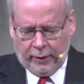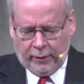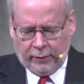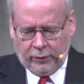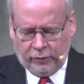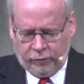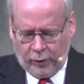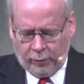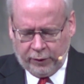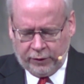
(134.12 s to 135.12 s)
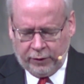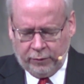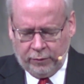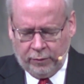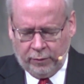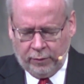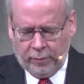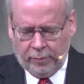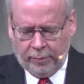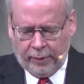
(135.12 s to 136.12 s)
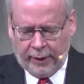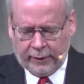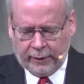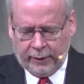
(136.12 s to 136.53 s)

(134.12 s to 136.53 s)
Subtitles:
look forward to, but